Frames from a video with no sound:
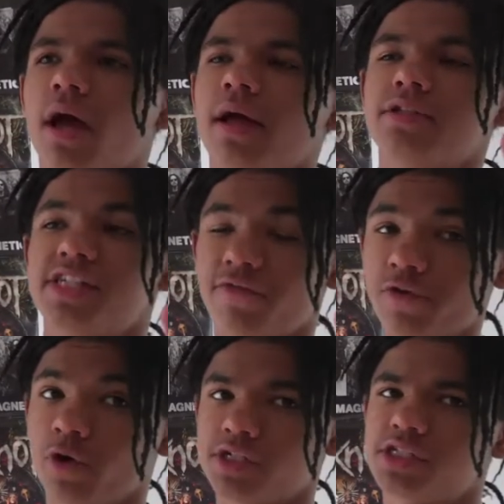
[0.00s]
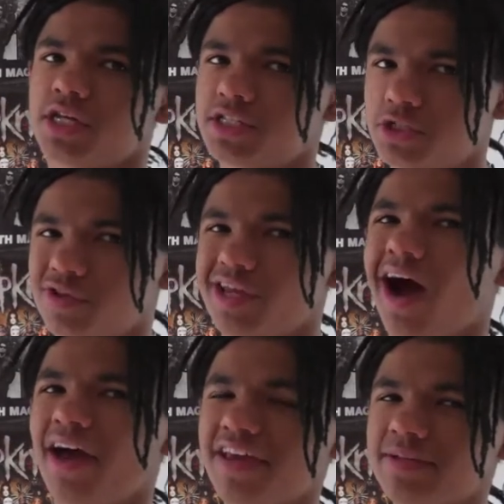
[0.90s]
Uh, Geoffrey Rush does do the.
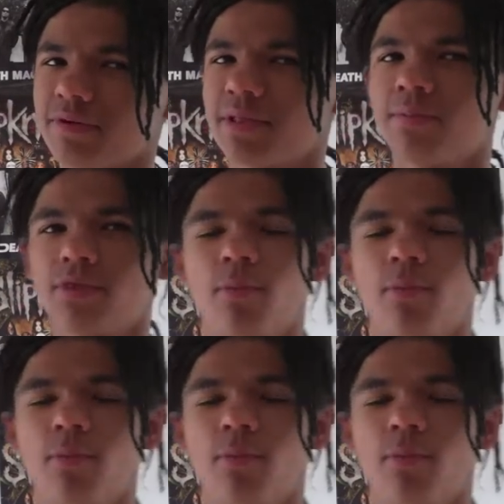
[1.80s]
I think it's probably the